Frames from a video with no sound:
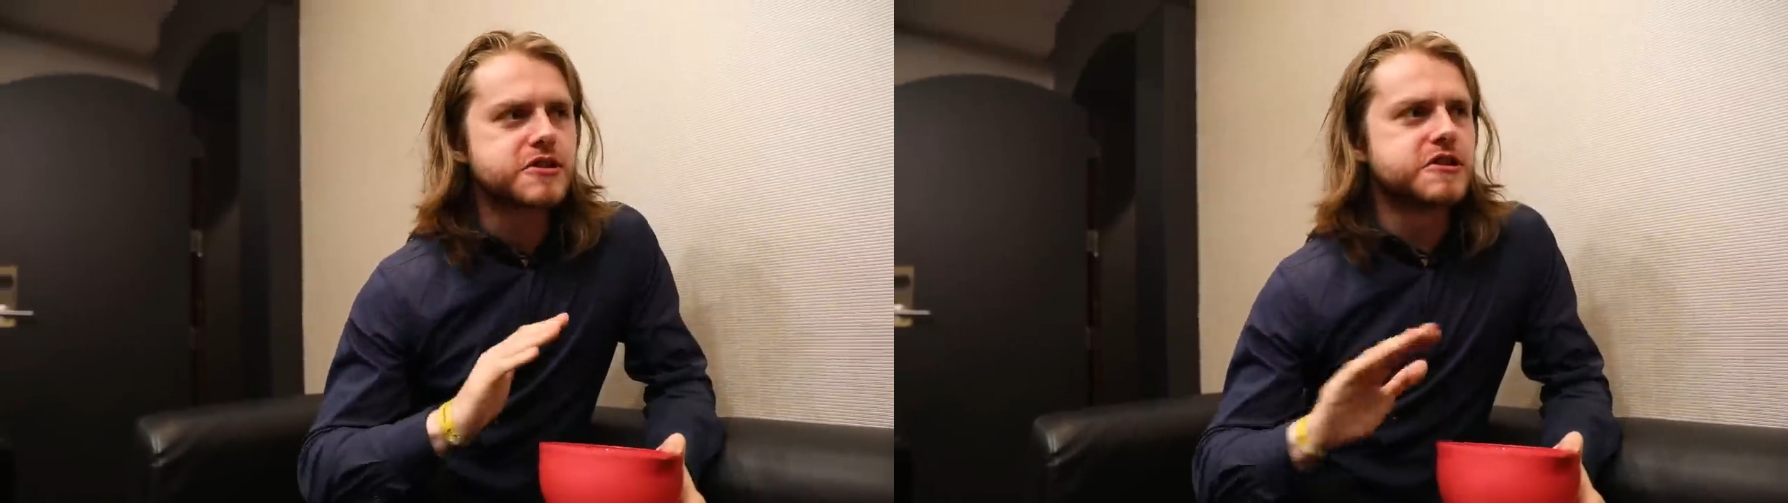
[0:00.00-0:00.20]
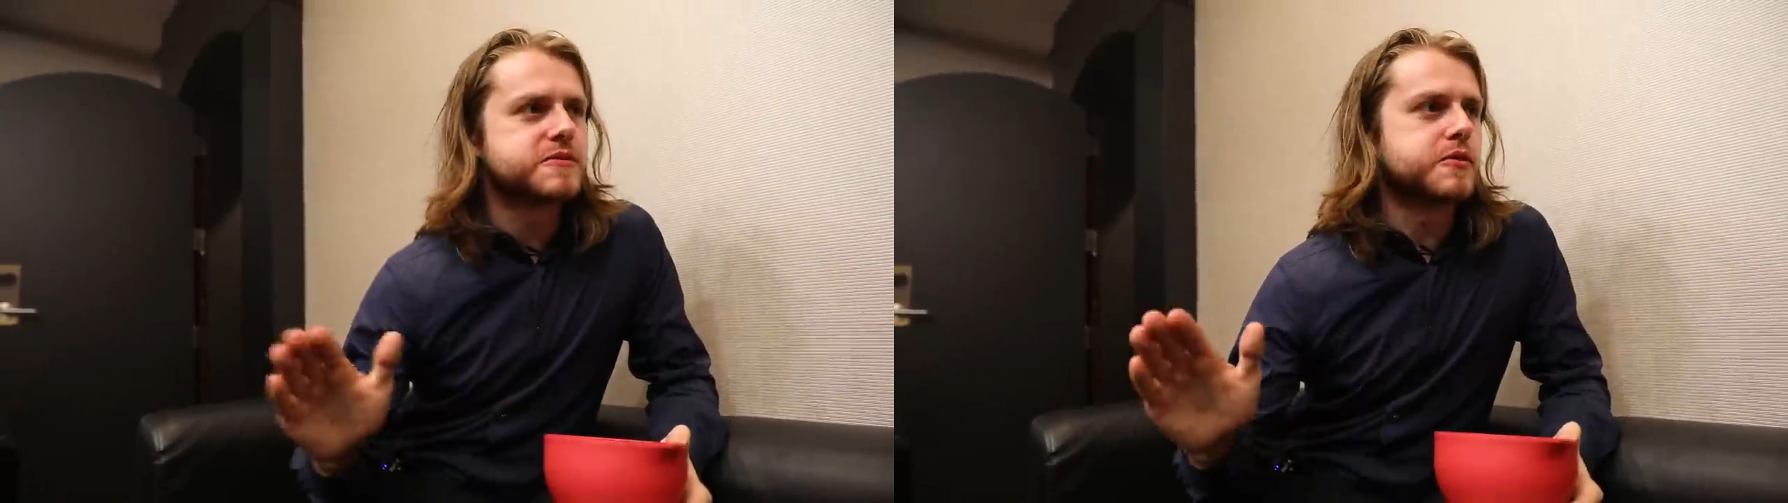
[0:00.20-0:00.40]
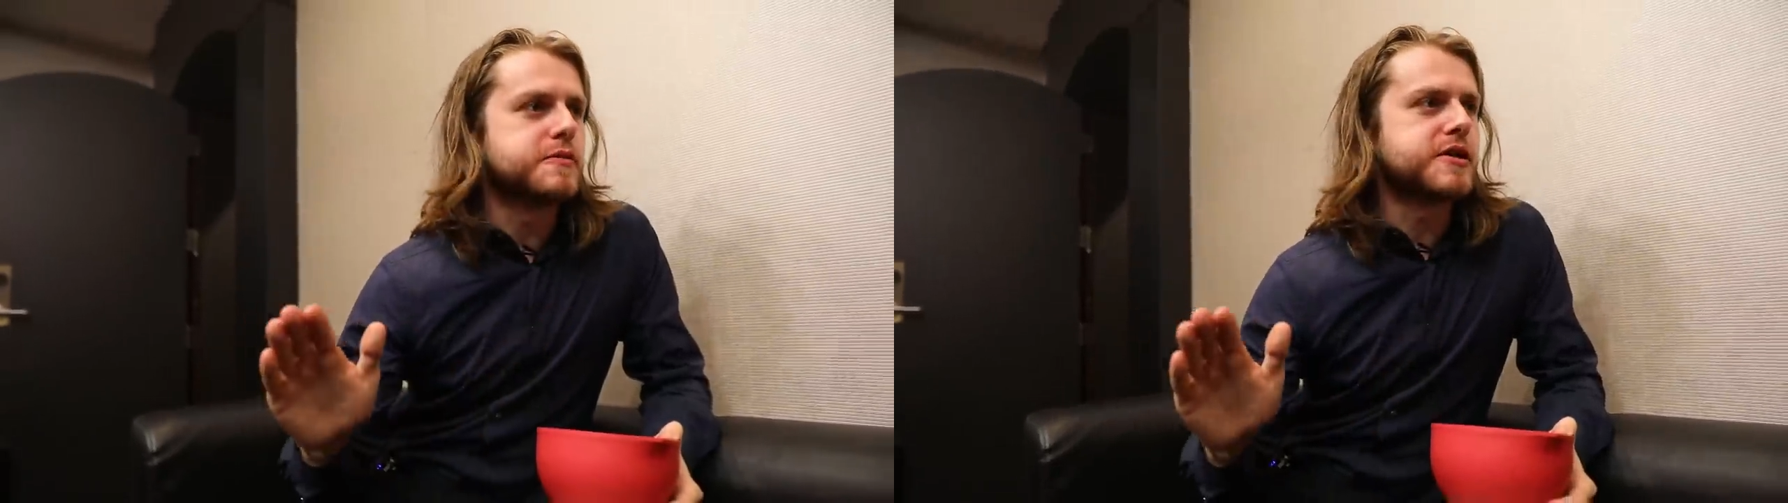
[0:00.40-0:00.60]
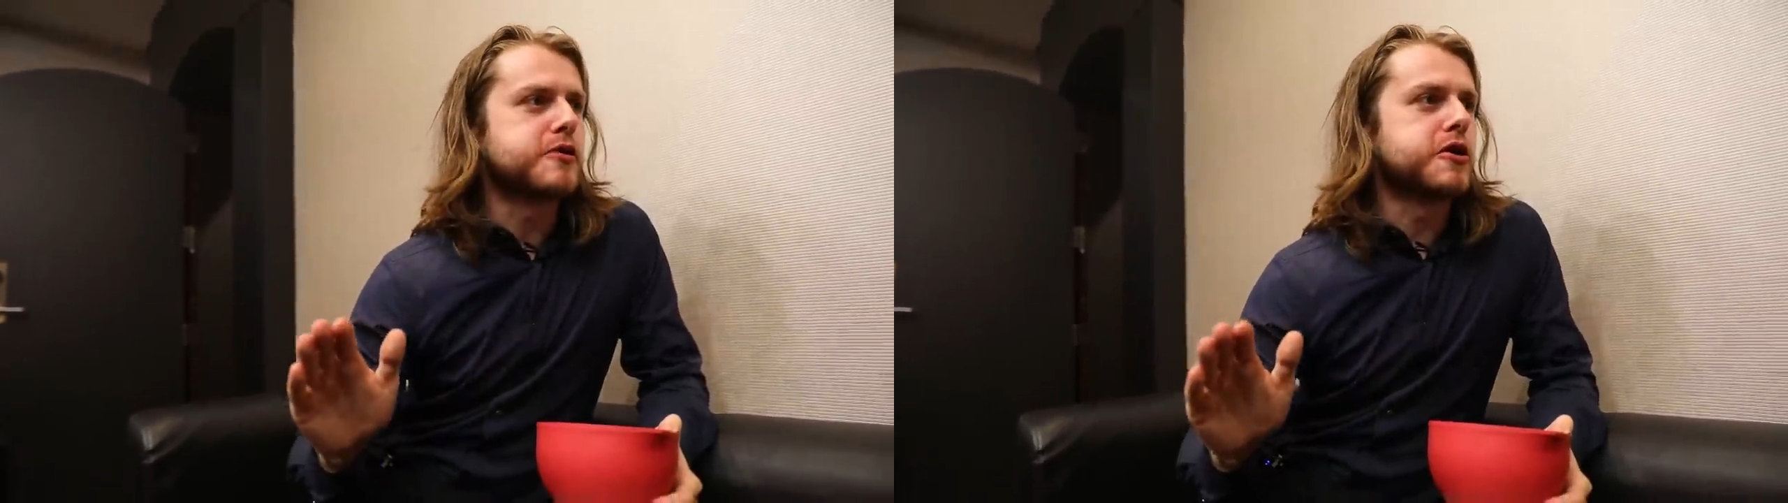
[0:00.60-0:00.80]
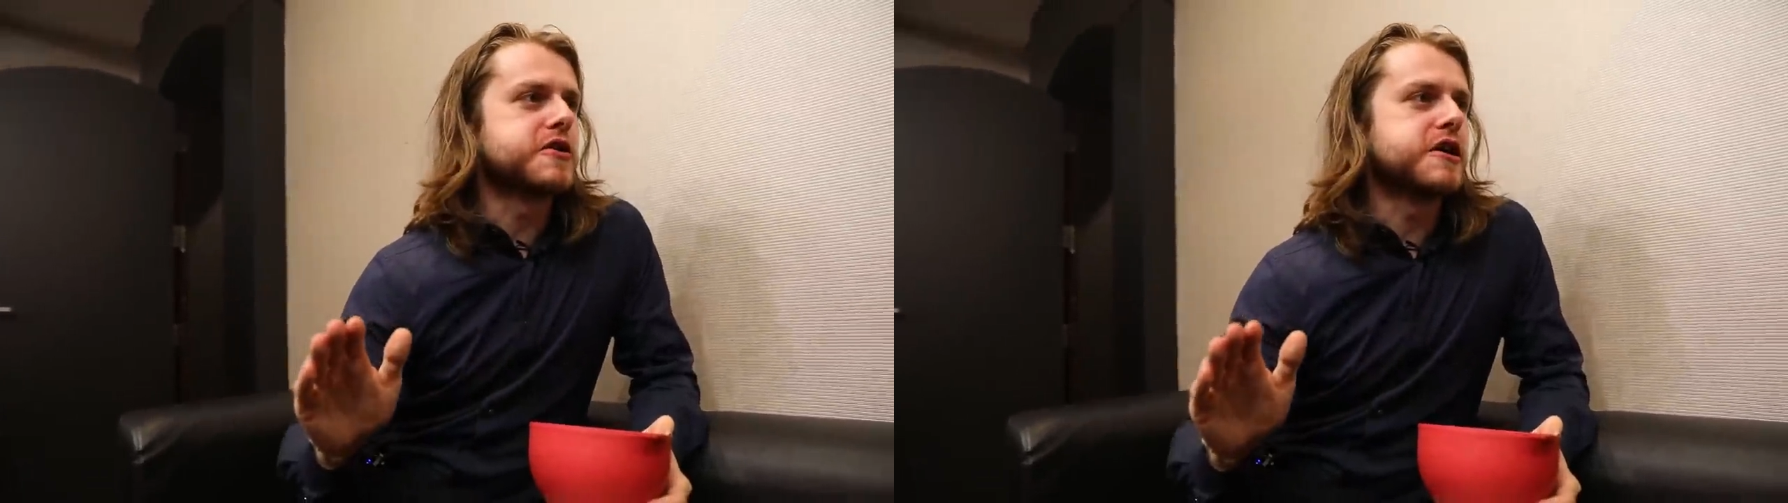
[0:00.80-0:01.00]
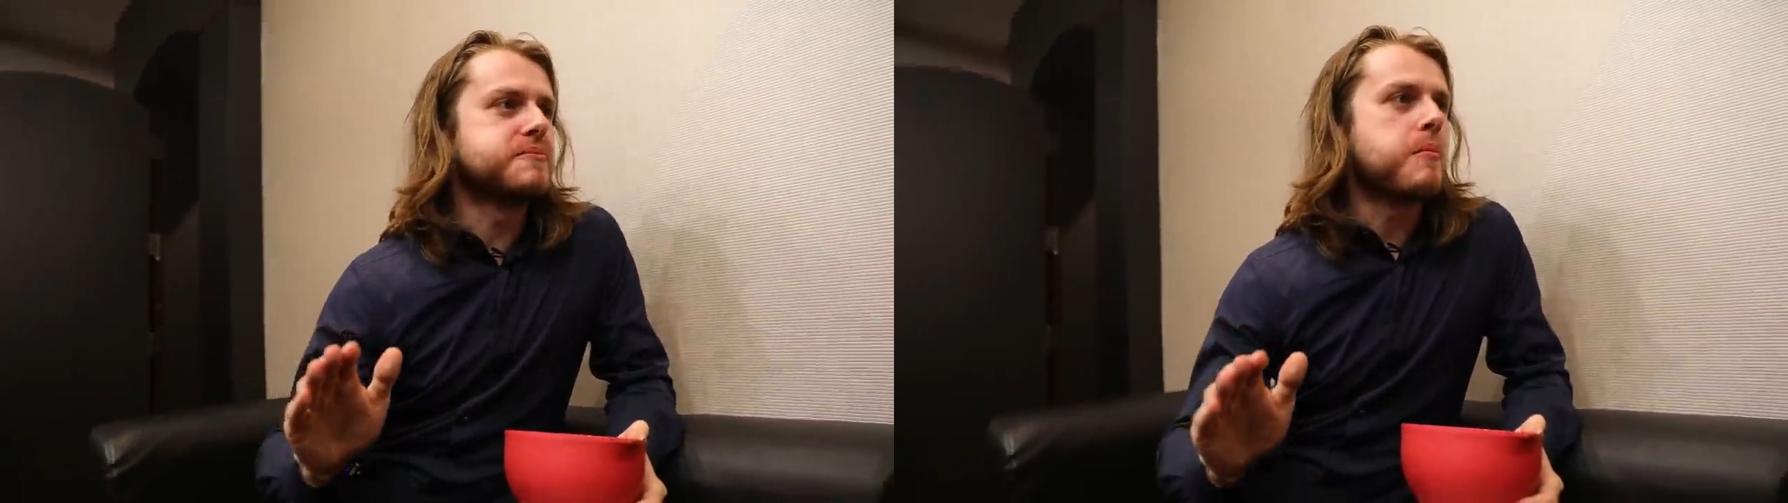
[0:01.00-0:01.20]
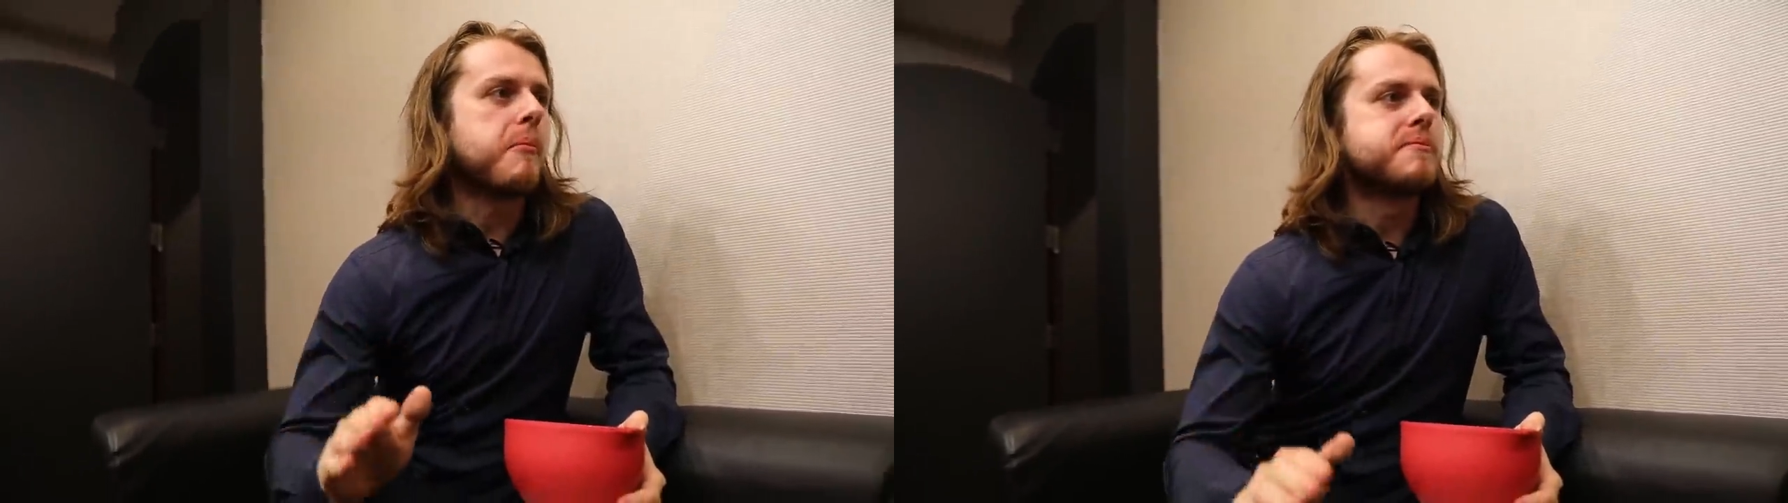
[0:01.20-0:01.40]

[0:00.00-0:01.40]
just won a big pot at the end.